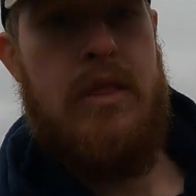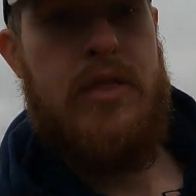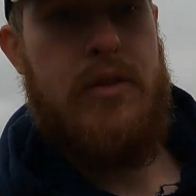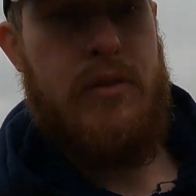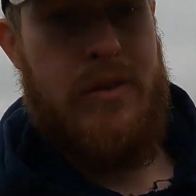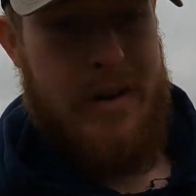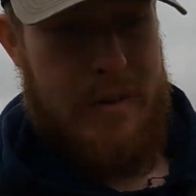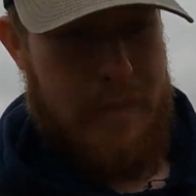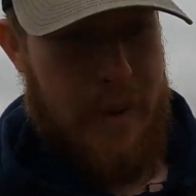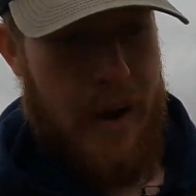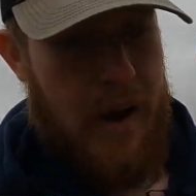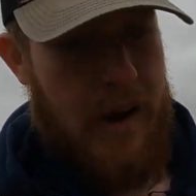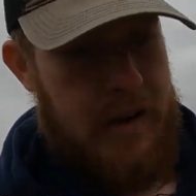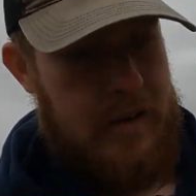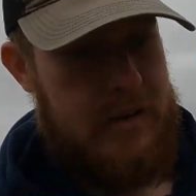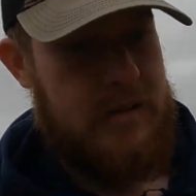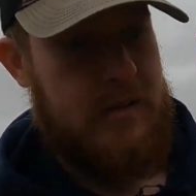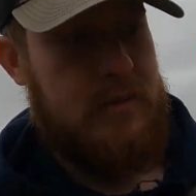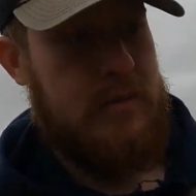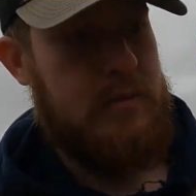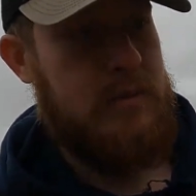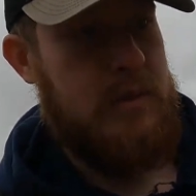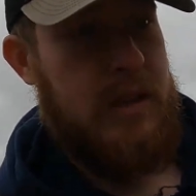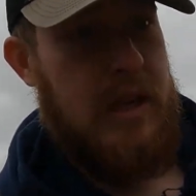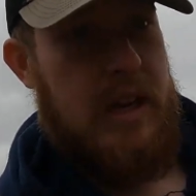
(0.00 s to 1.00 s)
3
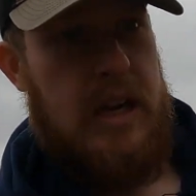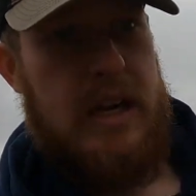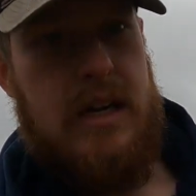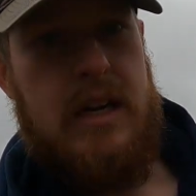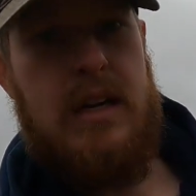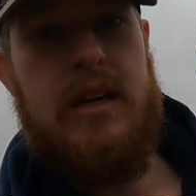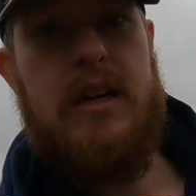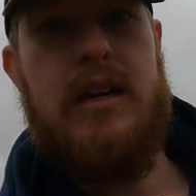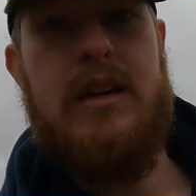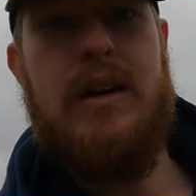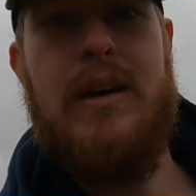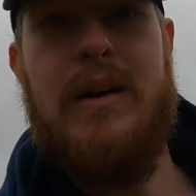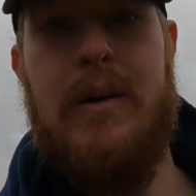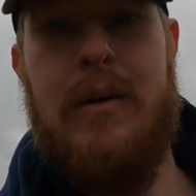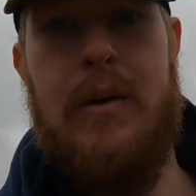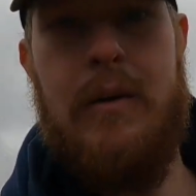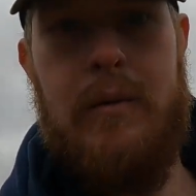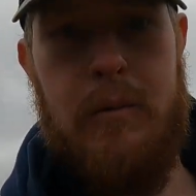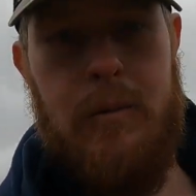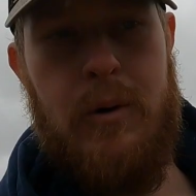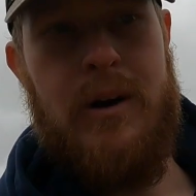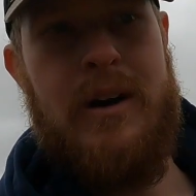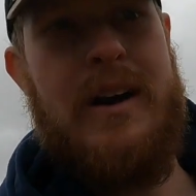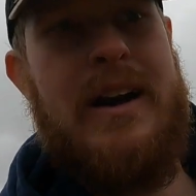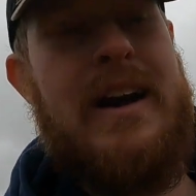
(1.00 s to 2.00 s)
possums,
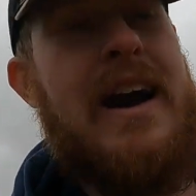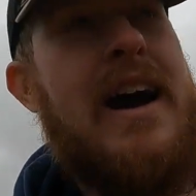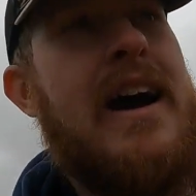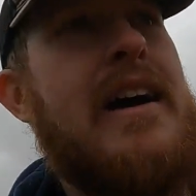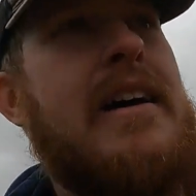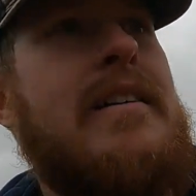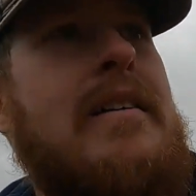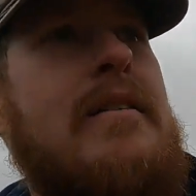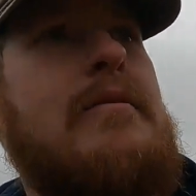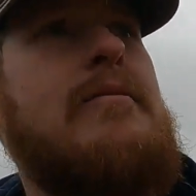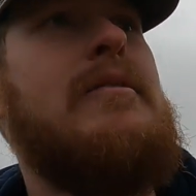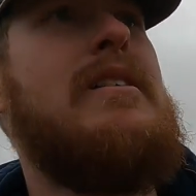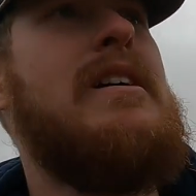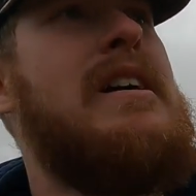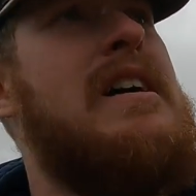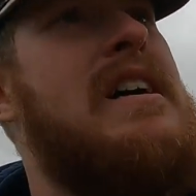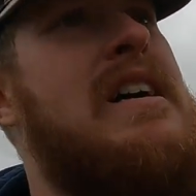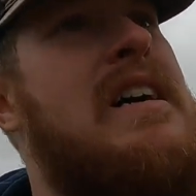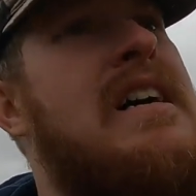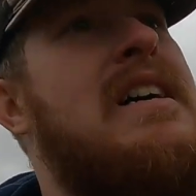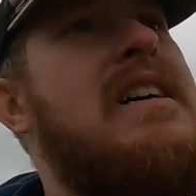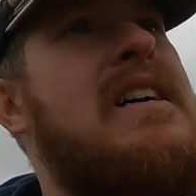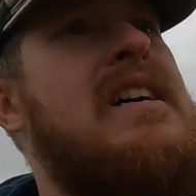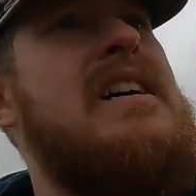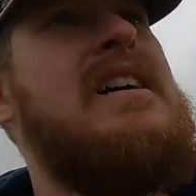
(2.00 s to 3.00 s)
1 coyote,
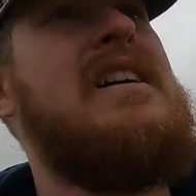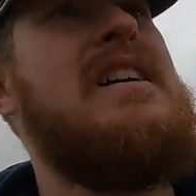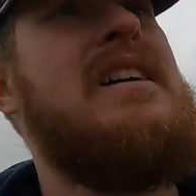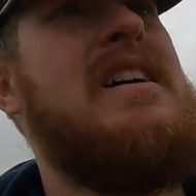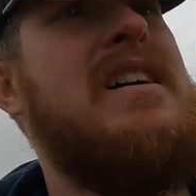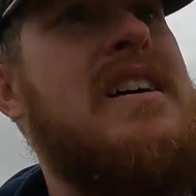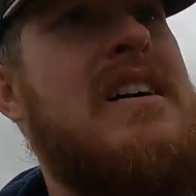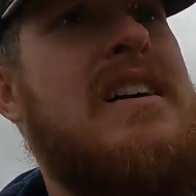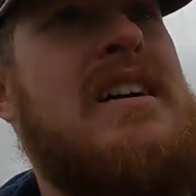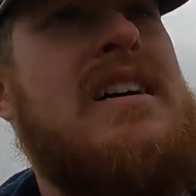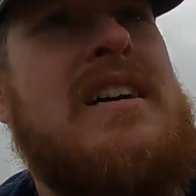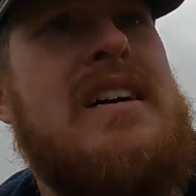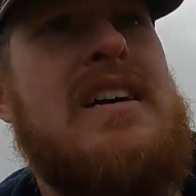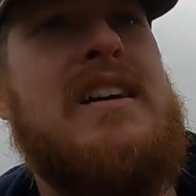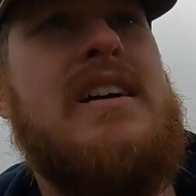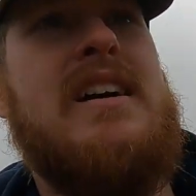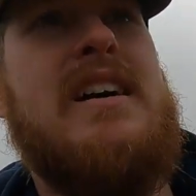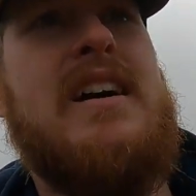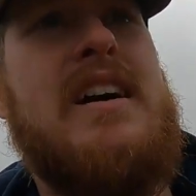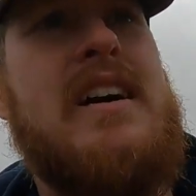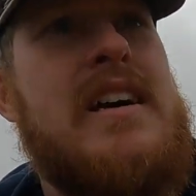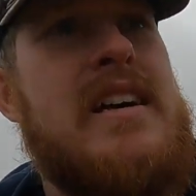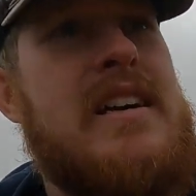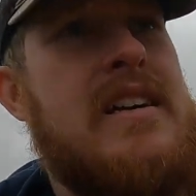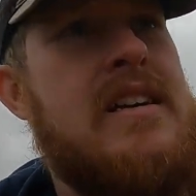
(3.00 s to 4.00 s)

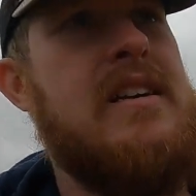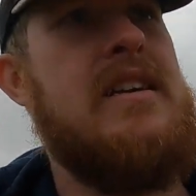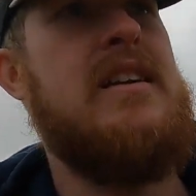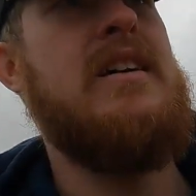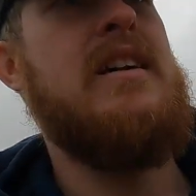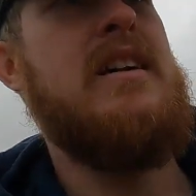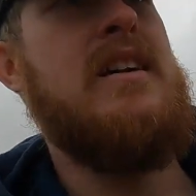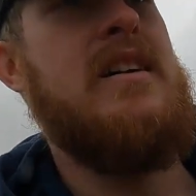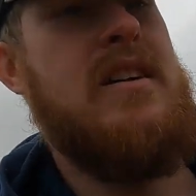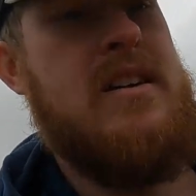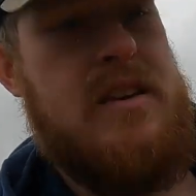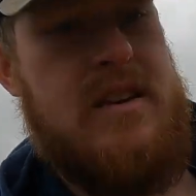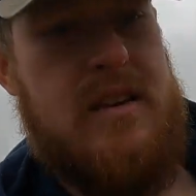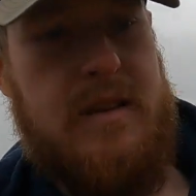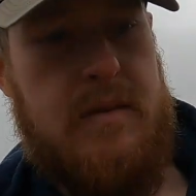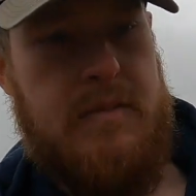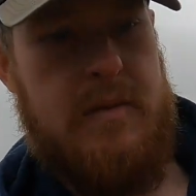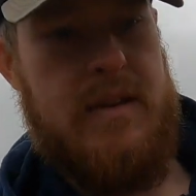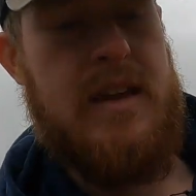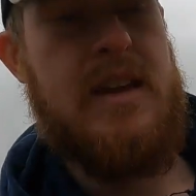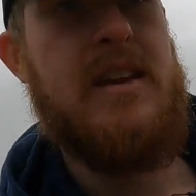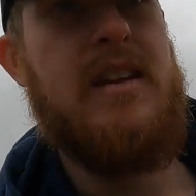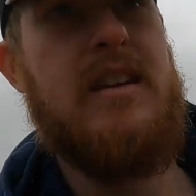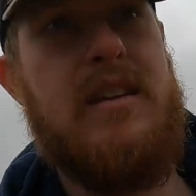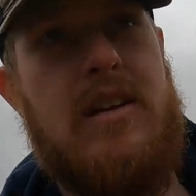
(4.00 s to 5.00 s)
and
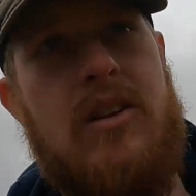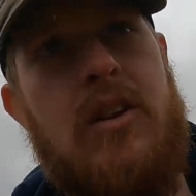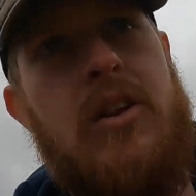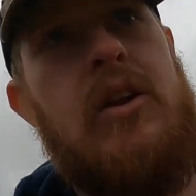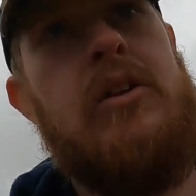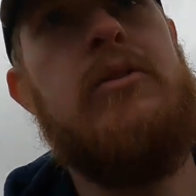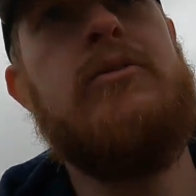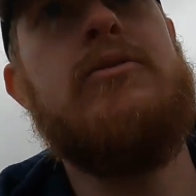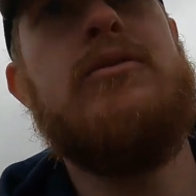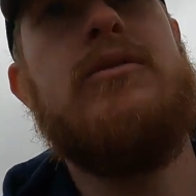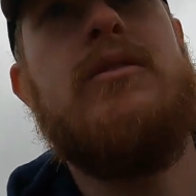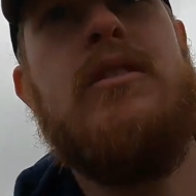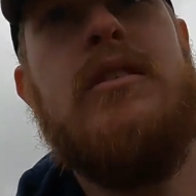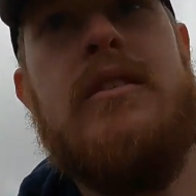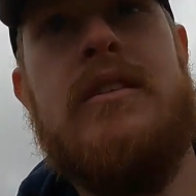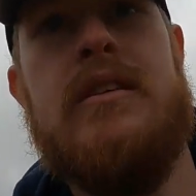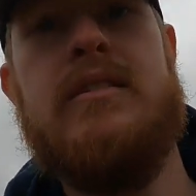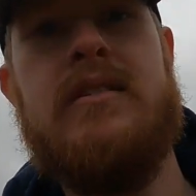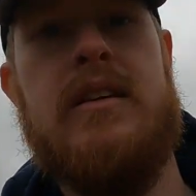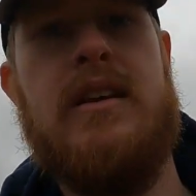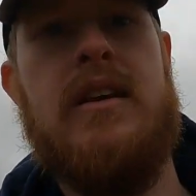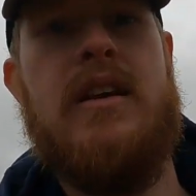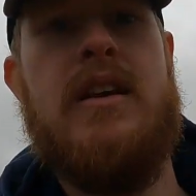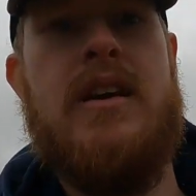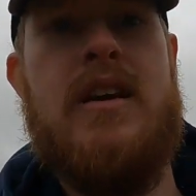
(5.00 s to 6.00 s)
getting close to
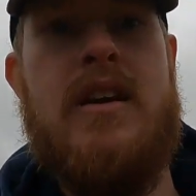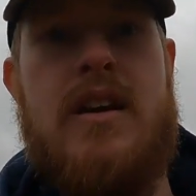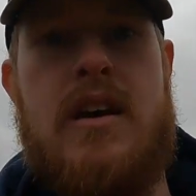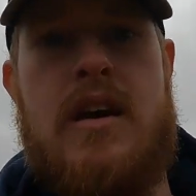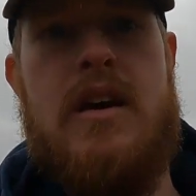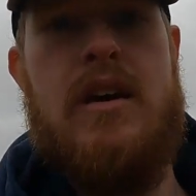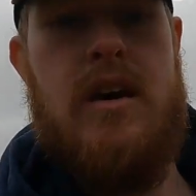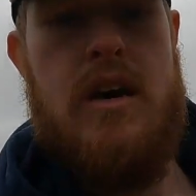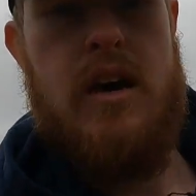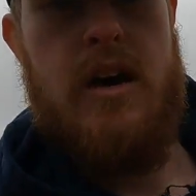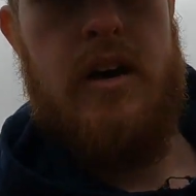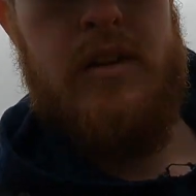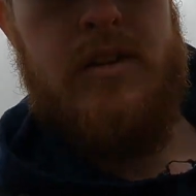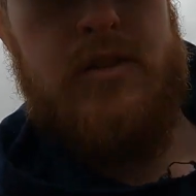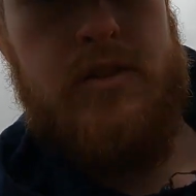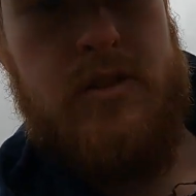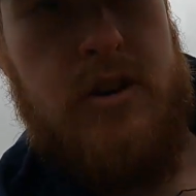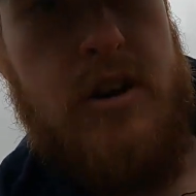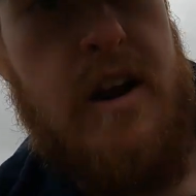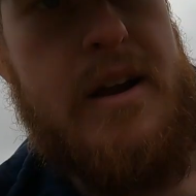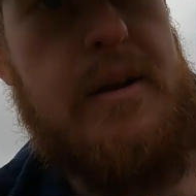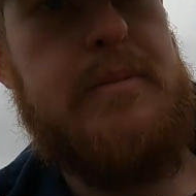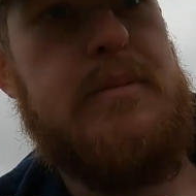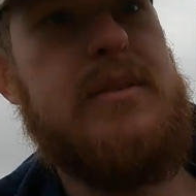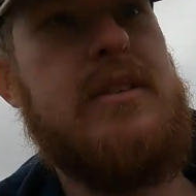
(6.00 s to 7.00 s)
this other
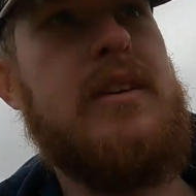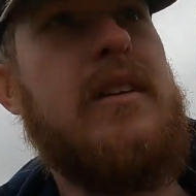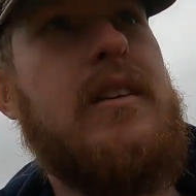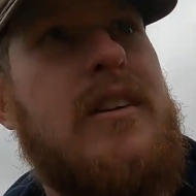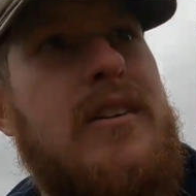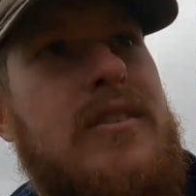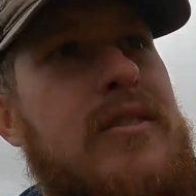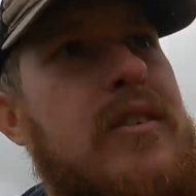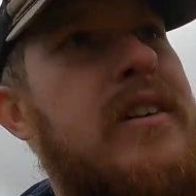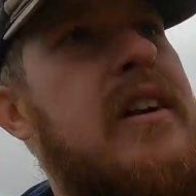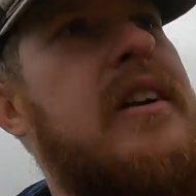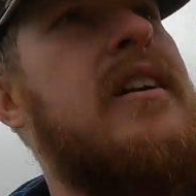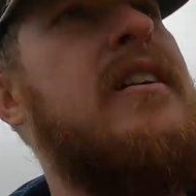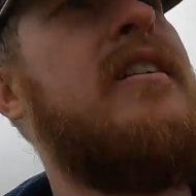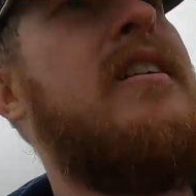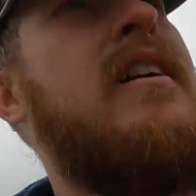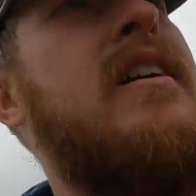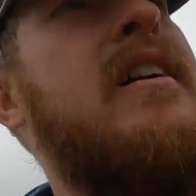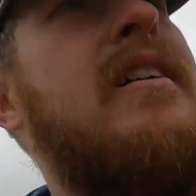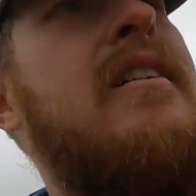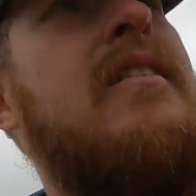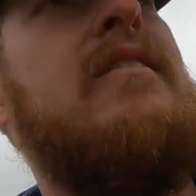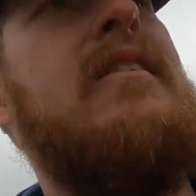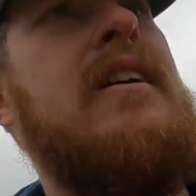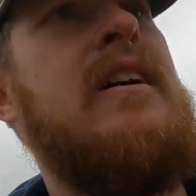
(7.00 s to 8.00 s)
trap set over here
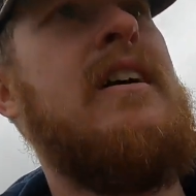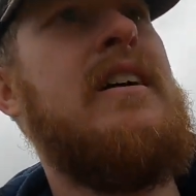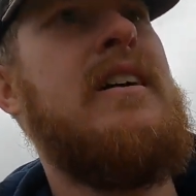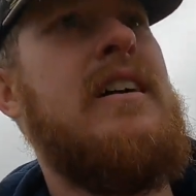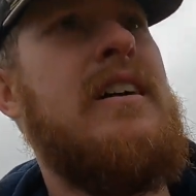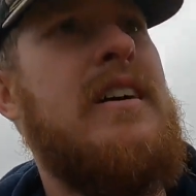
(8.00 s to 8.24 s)
now.